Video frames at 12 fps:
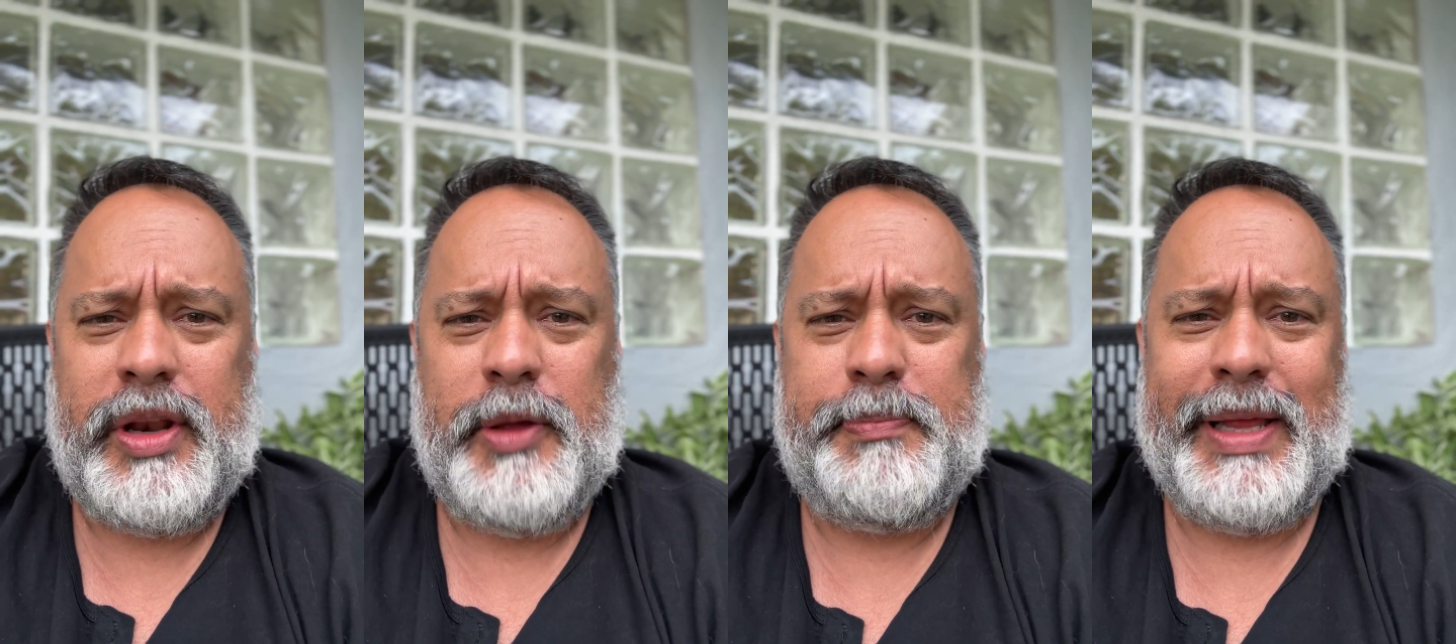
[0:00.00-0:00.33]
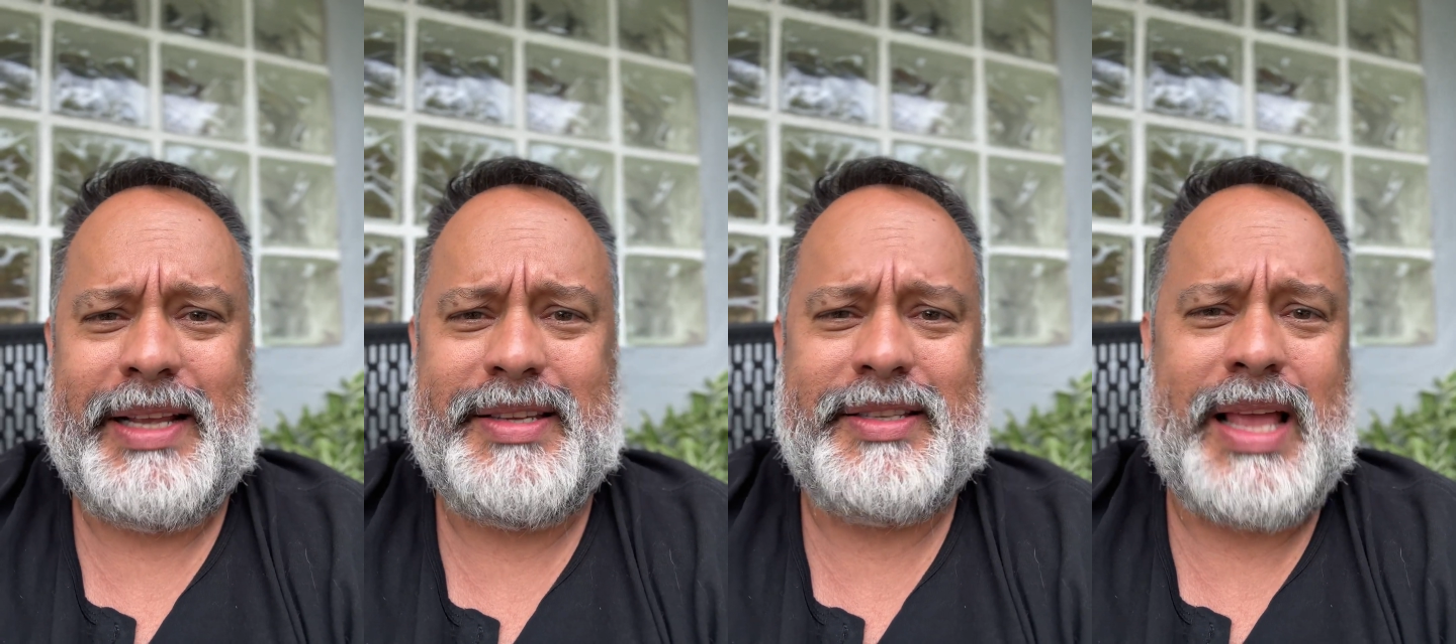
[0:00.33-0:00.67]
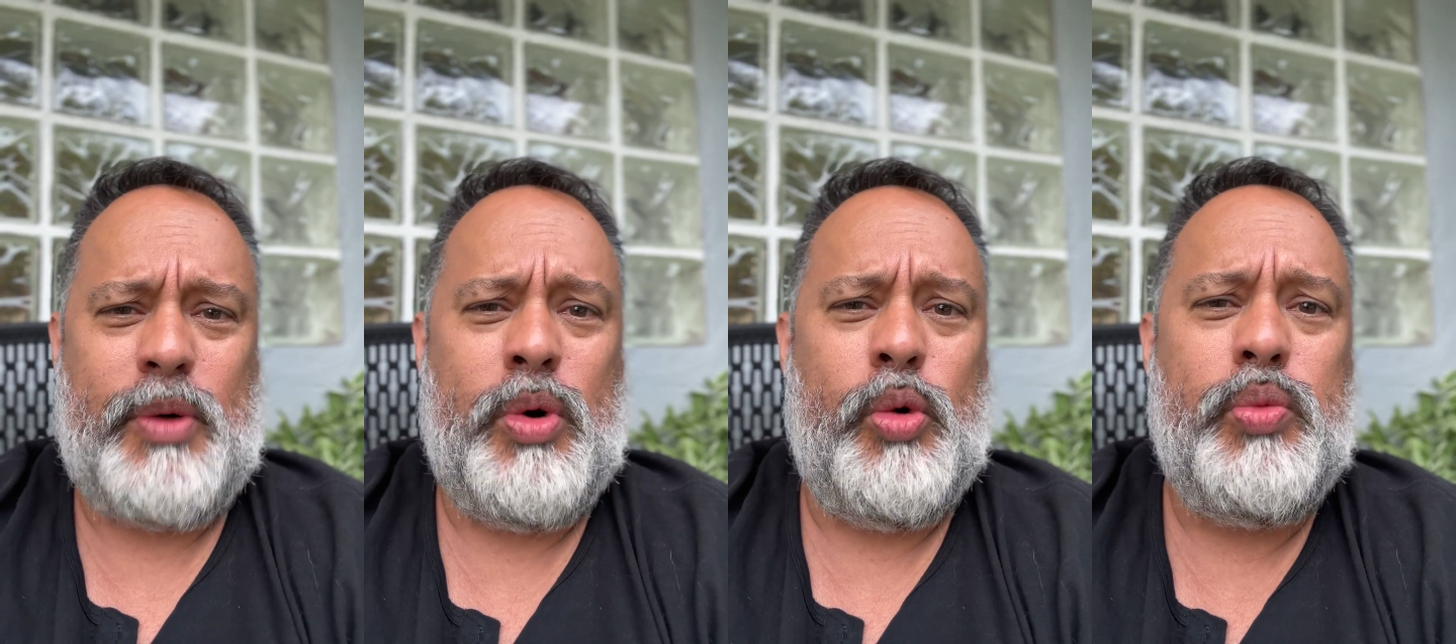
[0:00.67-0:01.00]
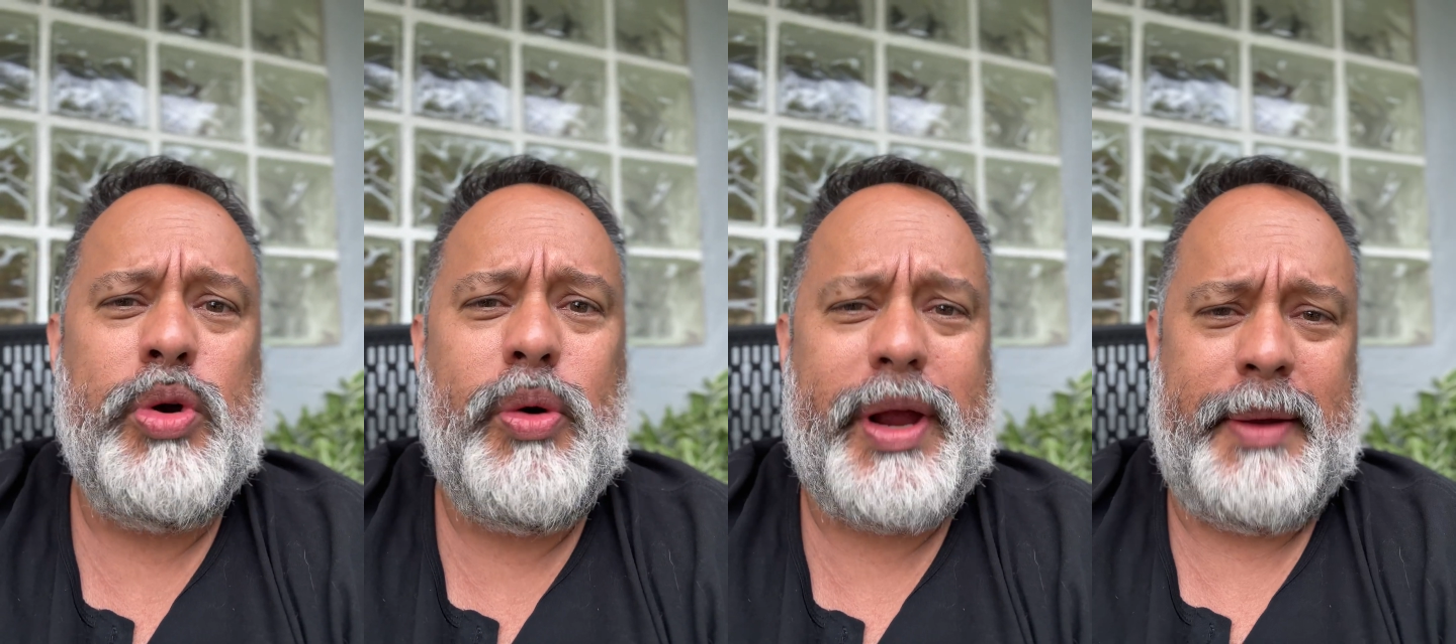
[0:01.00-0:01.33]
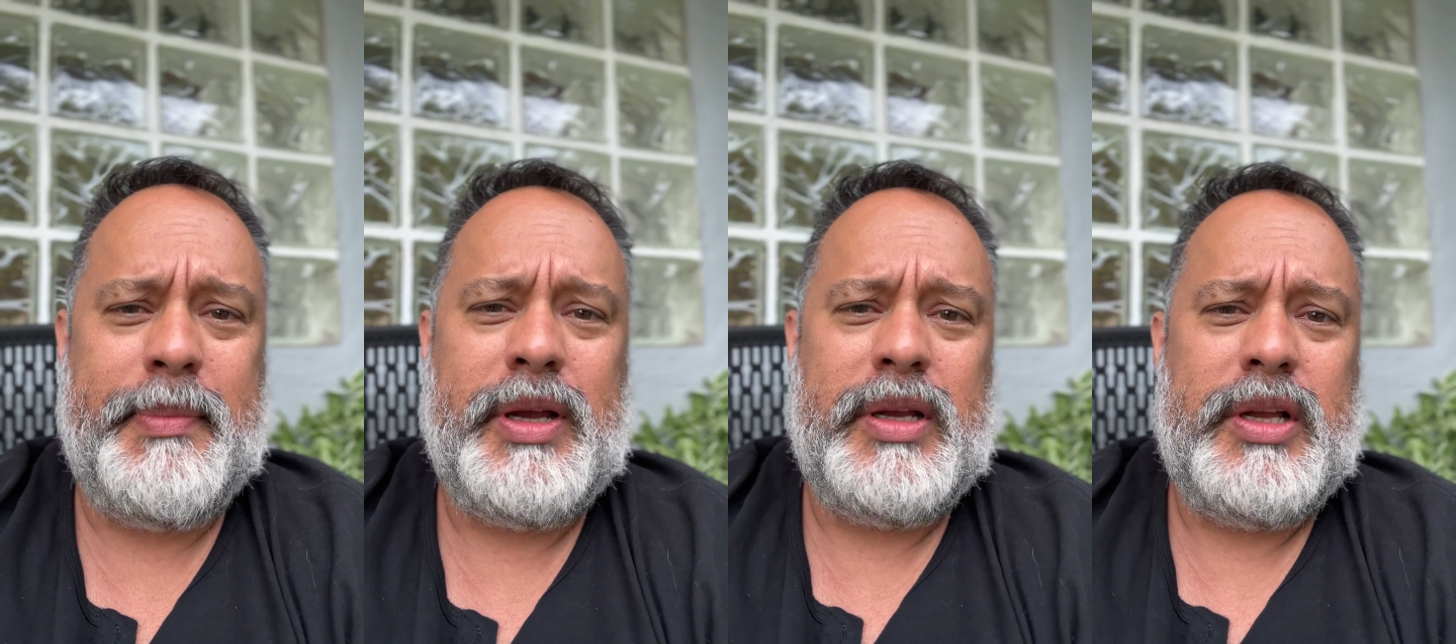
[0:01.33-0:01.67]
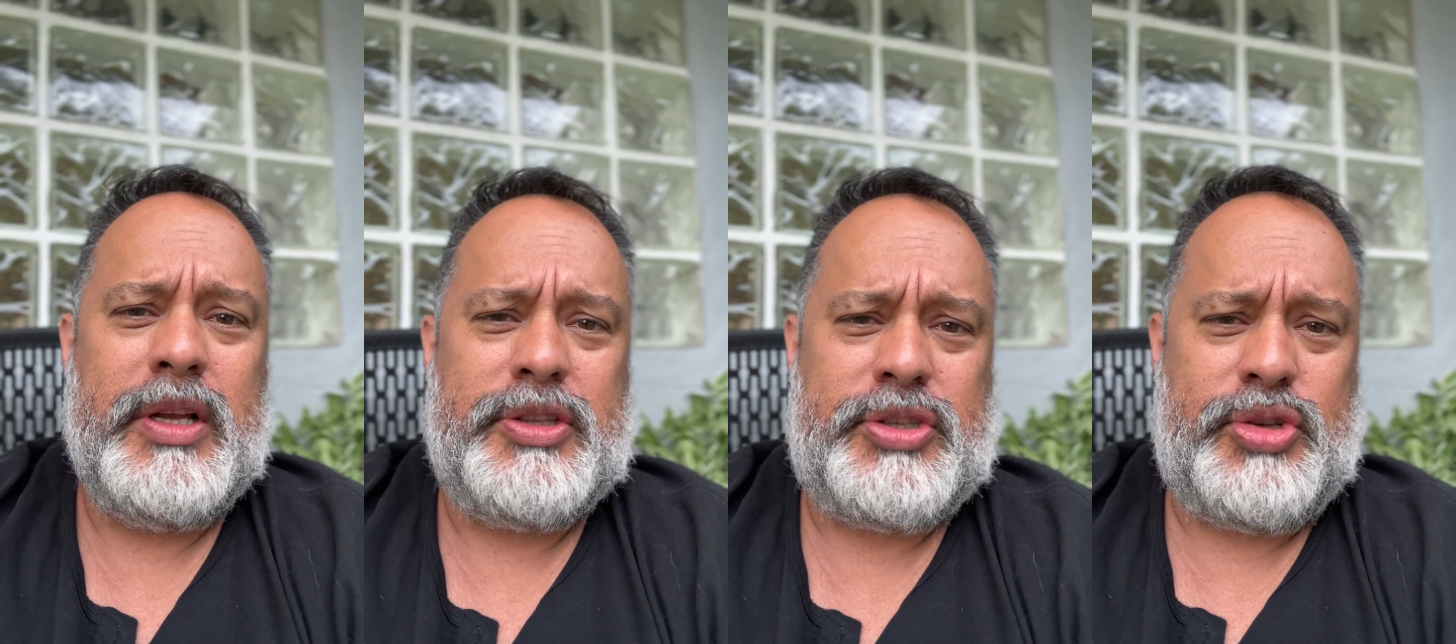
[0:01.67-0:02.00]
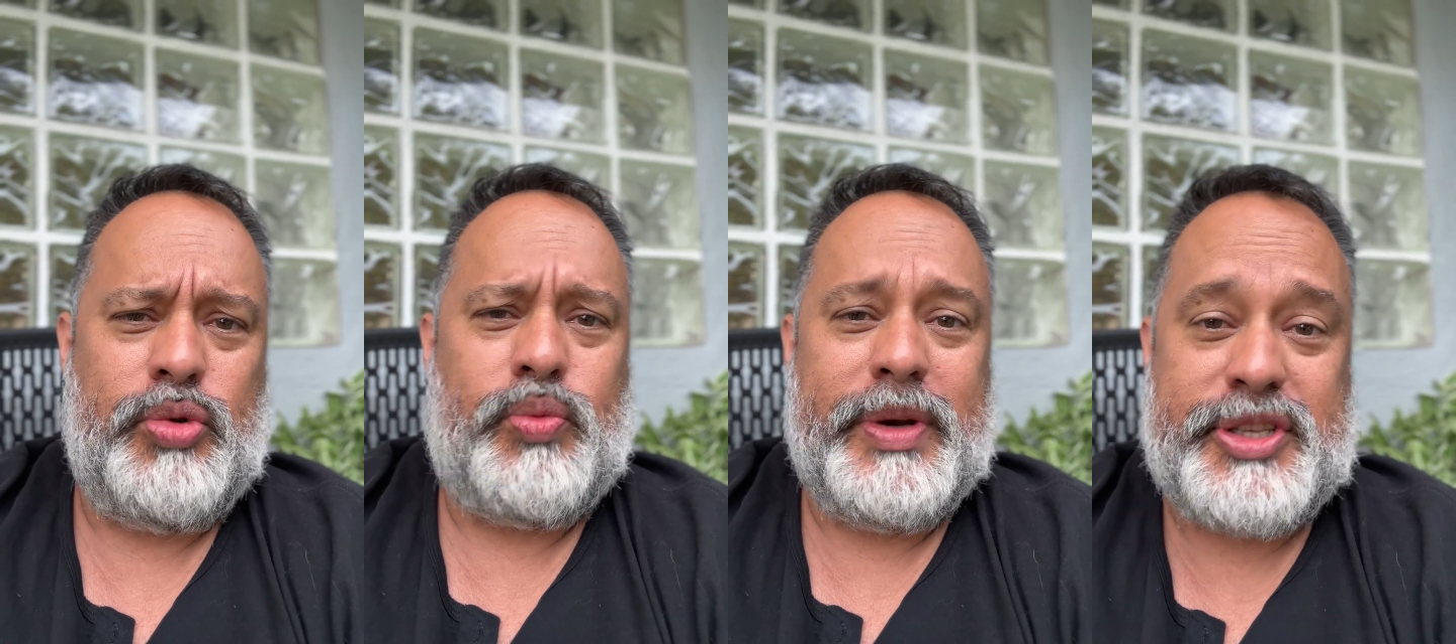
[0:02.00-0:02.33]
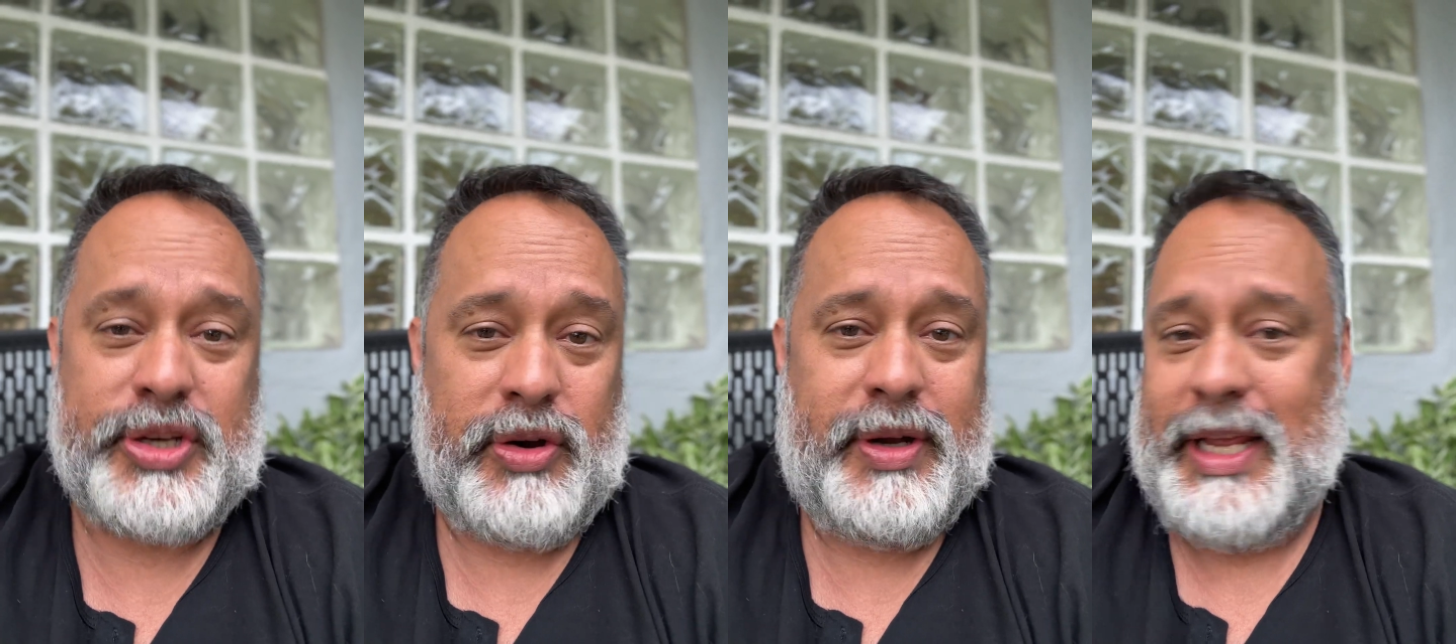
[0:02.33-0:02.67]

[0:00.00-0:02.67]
of the places that will woo him to return.